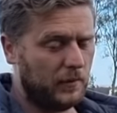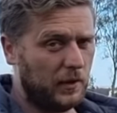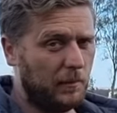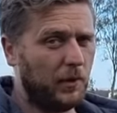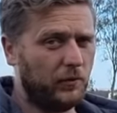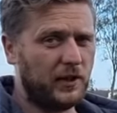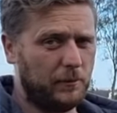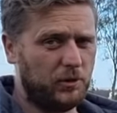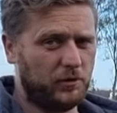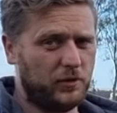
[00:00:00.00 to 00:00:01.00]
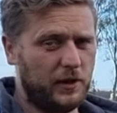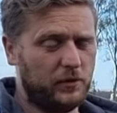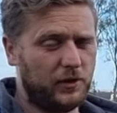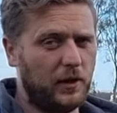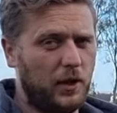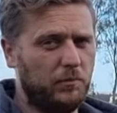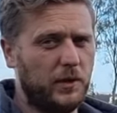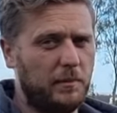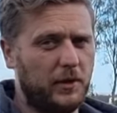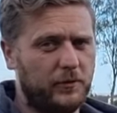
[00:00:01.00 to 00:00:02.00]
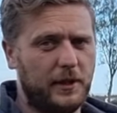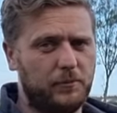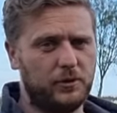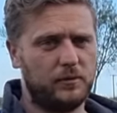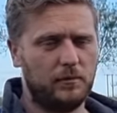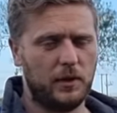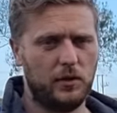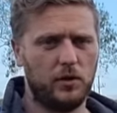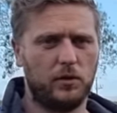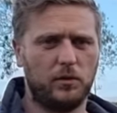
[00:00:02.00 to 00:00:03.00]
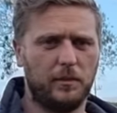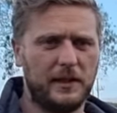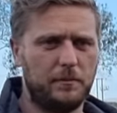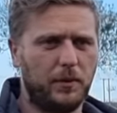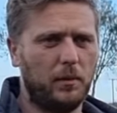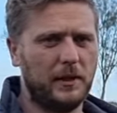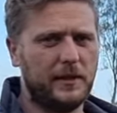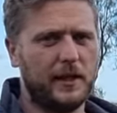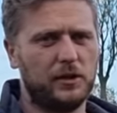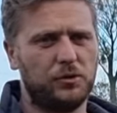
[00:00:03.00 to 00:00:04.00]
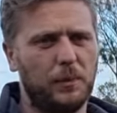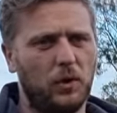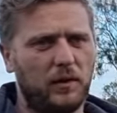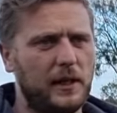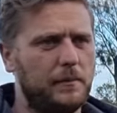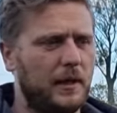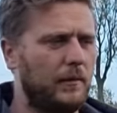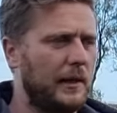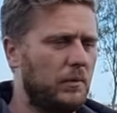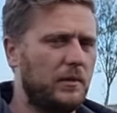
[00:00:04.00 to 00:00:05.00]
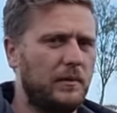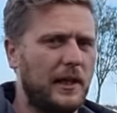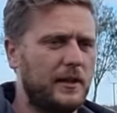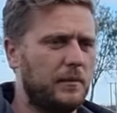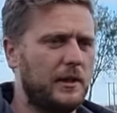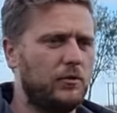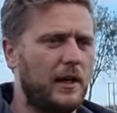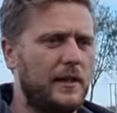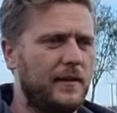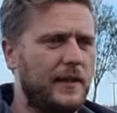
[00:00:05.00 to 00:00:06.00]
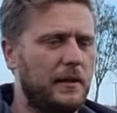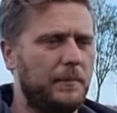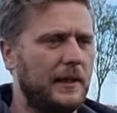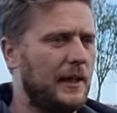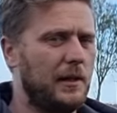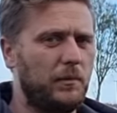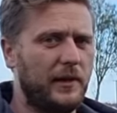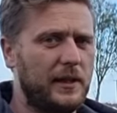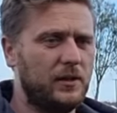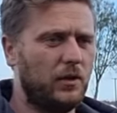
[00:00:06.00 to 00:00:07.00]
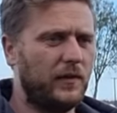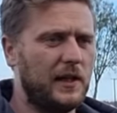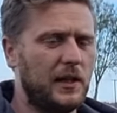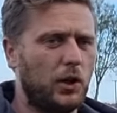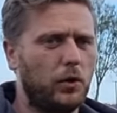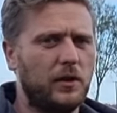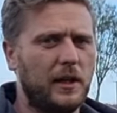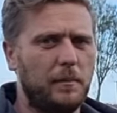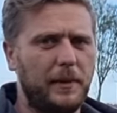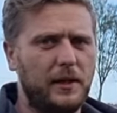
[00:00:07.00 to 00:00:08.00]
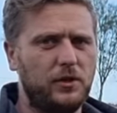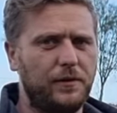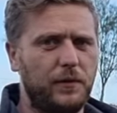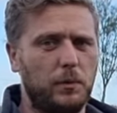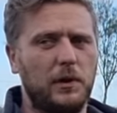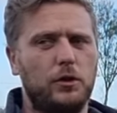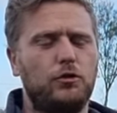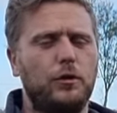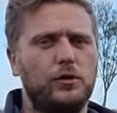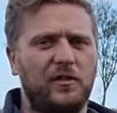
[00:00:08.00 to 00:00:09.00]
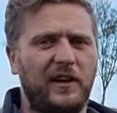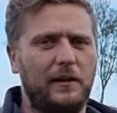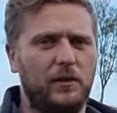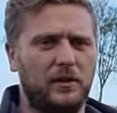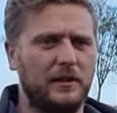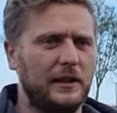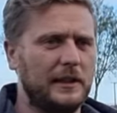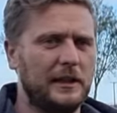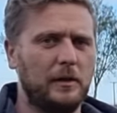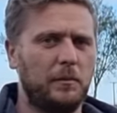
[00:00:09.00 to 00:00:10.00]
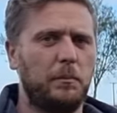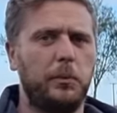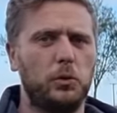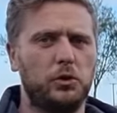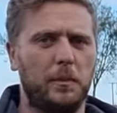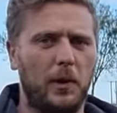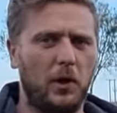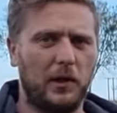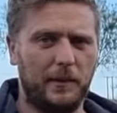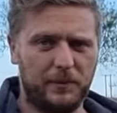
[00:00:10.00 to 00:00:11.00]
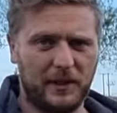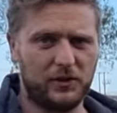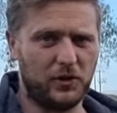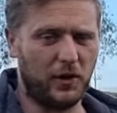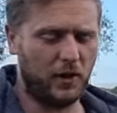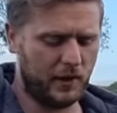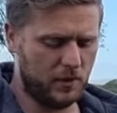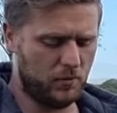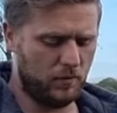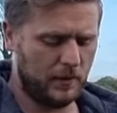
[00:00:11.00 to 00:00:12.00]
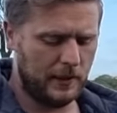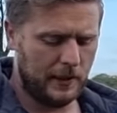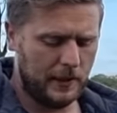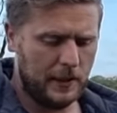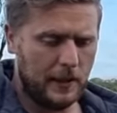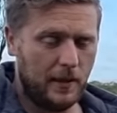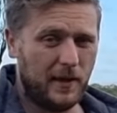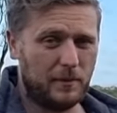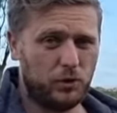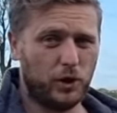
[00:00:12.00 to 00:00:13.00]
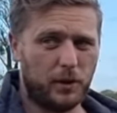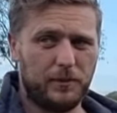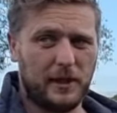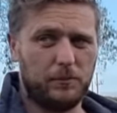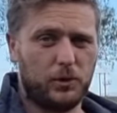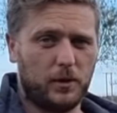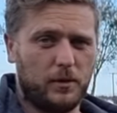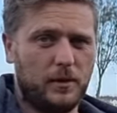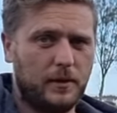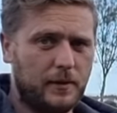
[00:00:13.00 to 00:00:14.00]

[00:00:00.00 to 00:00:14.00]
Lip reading: the blunt tips, you'll still hunt with the blunt tips. You're going to be probably taking small game anyway. I wouldn't like to be trying to take big game with these. Not that you couldn't in a pinch if you were in a true survival post-apocalyptic scenario. Them sharp tips are